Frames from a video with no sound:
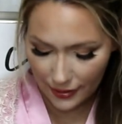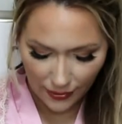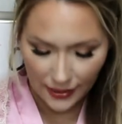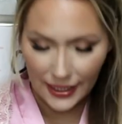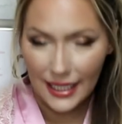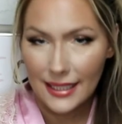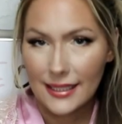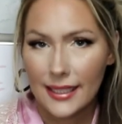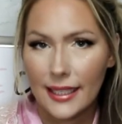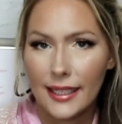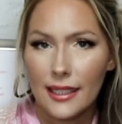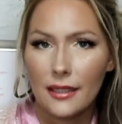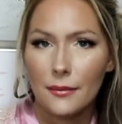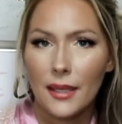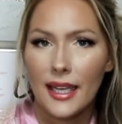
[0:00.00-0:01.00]
The next
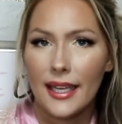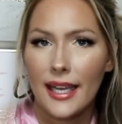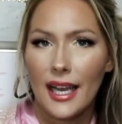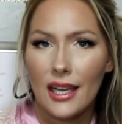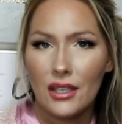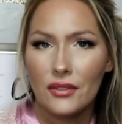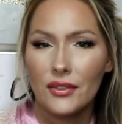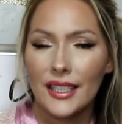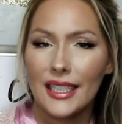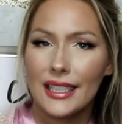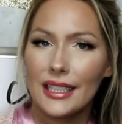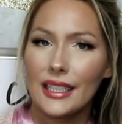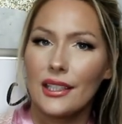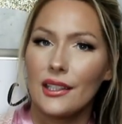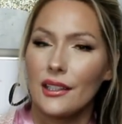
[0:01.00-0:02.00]
item I have in
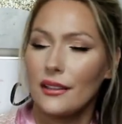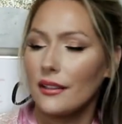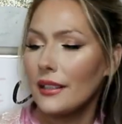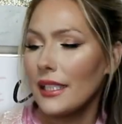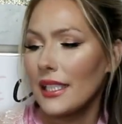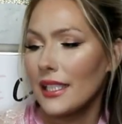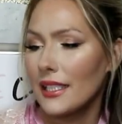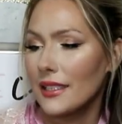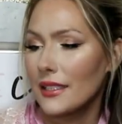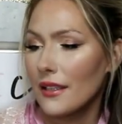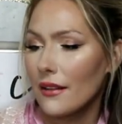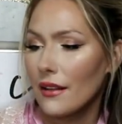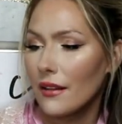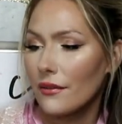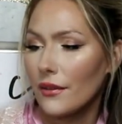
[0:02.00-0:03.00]
here is
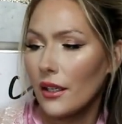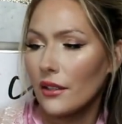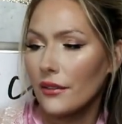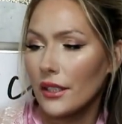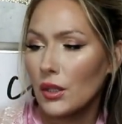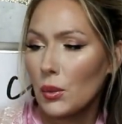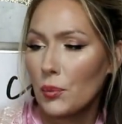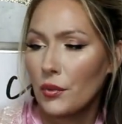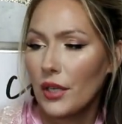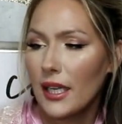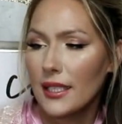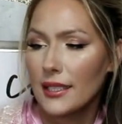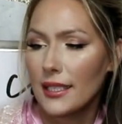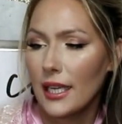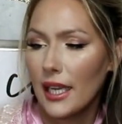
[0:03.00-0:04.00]
the Velvet
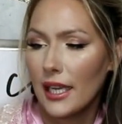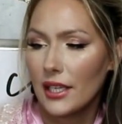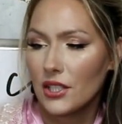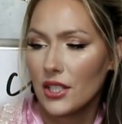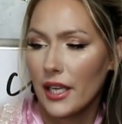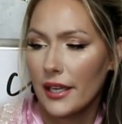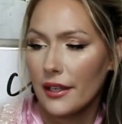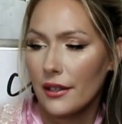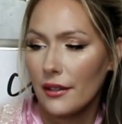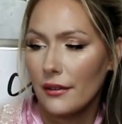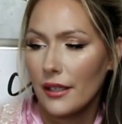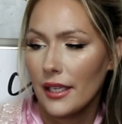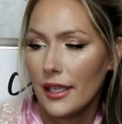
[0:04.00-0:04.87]
Pressed Eyeshadow